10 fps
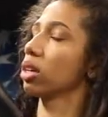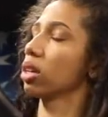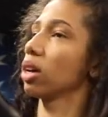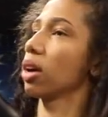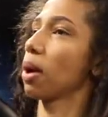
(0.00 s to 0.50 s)

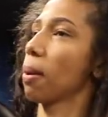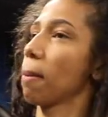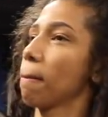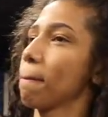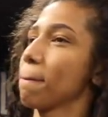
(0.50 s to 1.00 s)

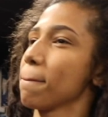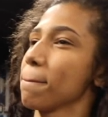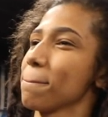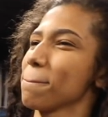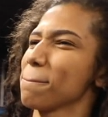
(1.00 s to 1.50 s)

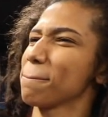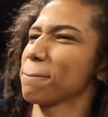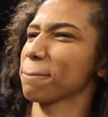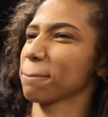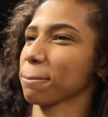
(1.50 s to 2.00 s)

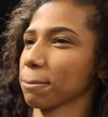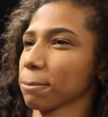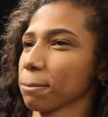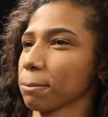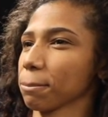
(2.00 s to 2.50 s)

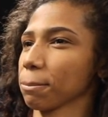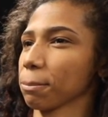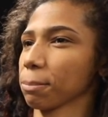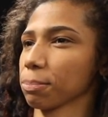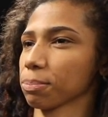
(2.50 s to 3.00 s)

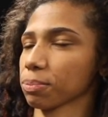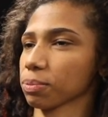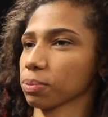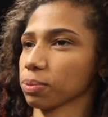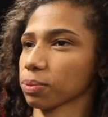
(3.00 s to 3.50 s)

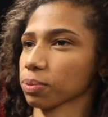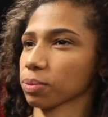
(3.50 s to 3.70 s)
(silent)